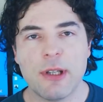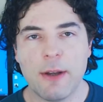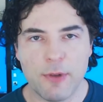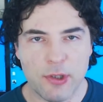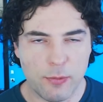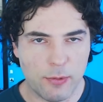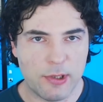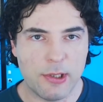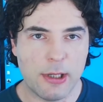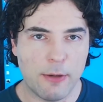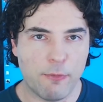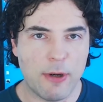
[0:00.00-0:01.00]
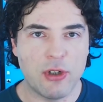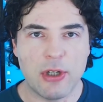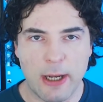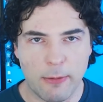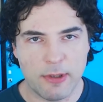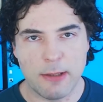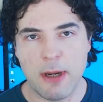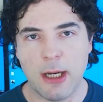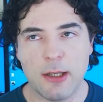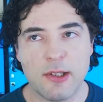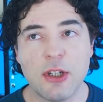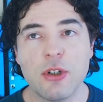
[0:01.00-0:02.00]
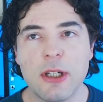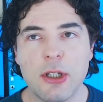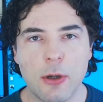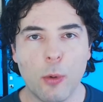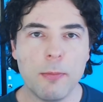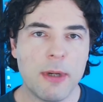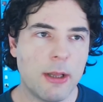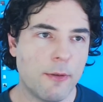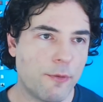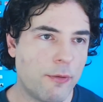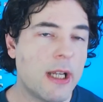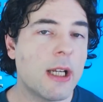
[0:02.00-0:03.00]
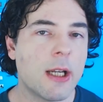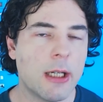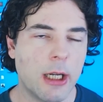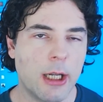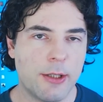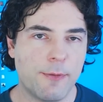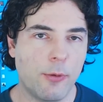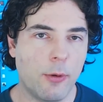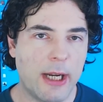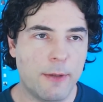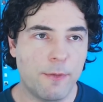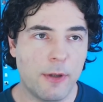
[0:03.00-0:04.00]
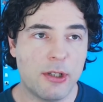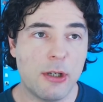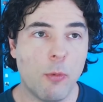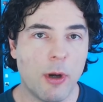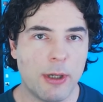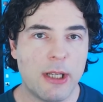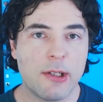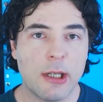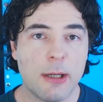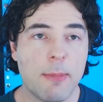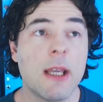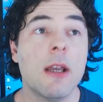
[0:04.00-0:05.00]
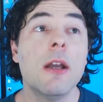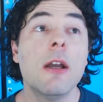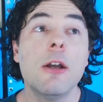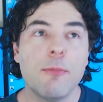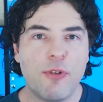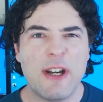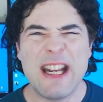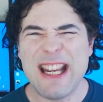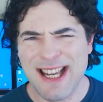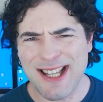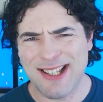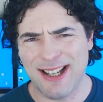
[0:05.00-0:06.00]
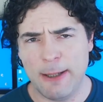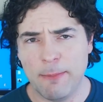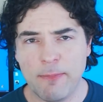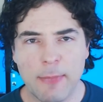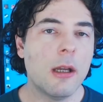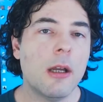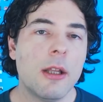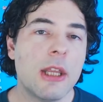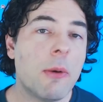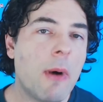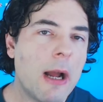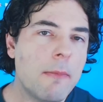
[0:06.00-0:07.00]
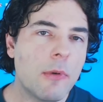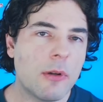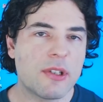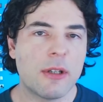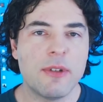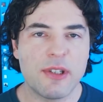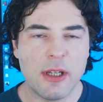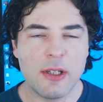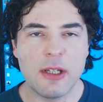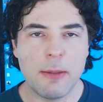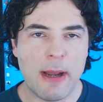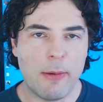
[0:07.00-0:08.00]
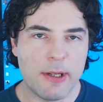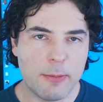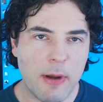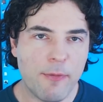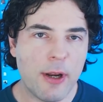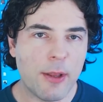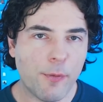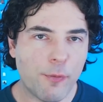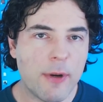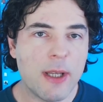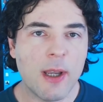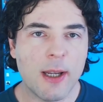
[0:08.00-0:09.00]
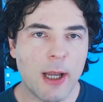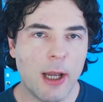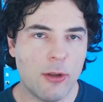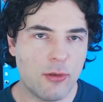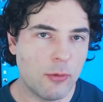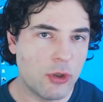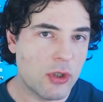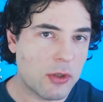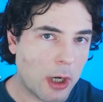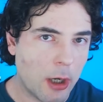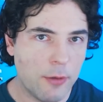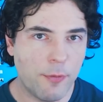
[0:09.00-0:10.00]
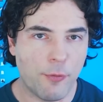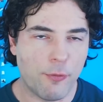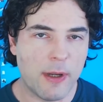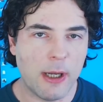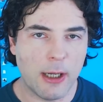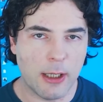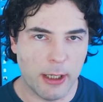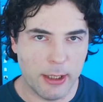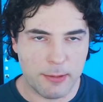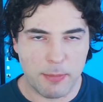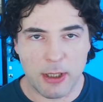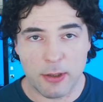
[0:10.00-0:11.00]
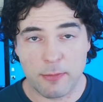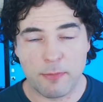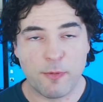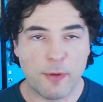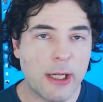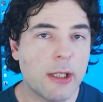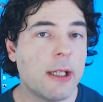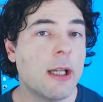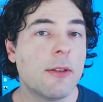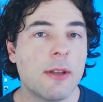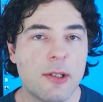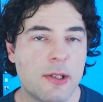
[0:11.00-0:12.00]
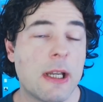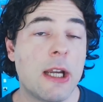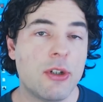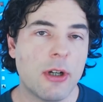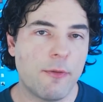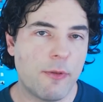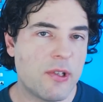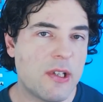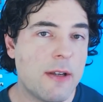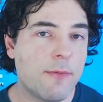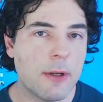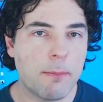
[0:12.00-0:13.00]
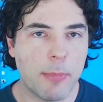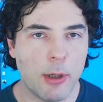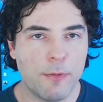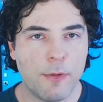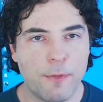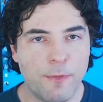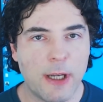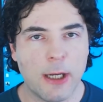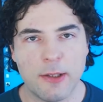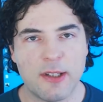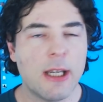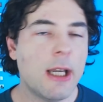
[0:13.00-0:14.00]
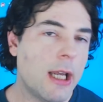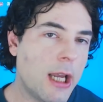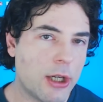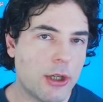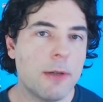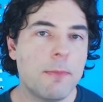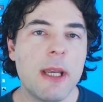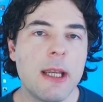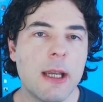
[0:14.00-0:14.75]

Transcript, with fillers: other sources have reached out to me and essentially told me that 3 GHz for N31 is going to be pretty easily. Now, what I'm not so certain about is whether it's 3 gigahertz or just over 3 gigahertz, because frankly, at this stage, I've received both figures. It could be,